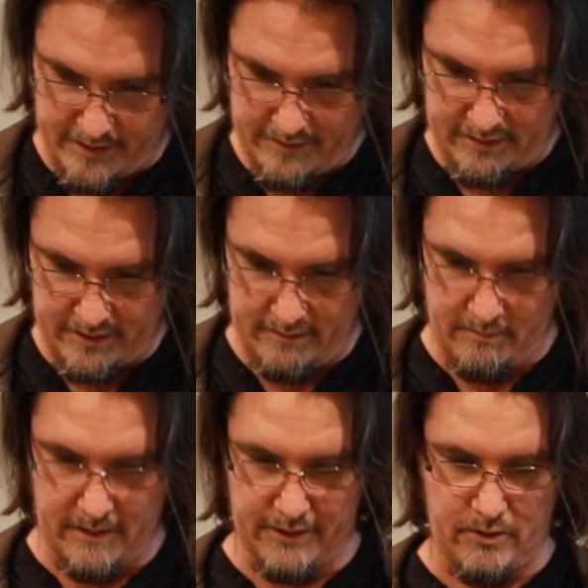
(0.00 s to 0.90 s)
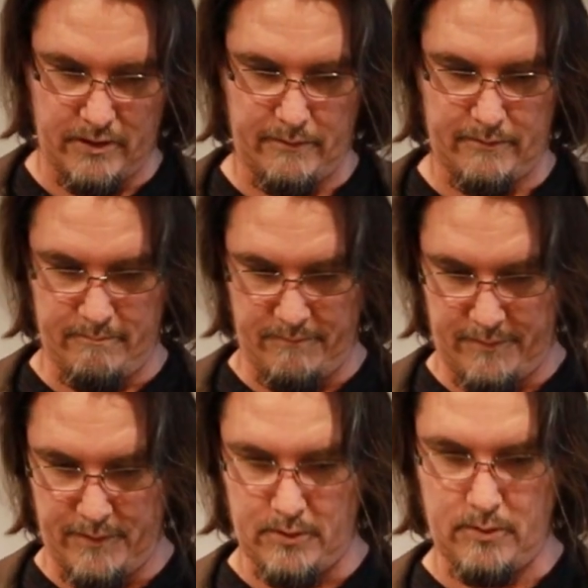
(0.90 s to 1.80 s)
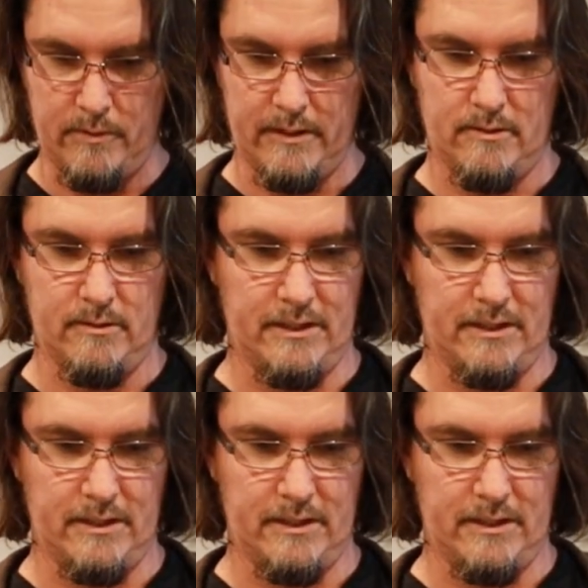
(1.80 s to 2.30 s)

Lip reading: here's the electronic filter wheel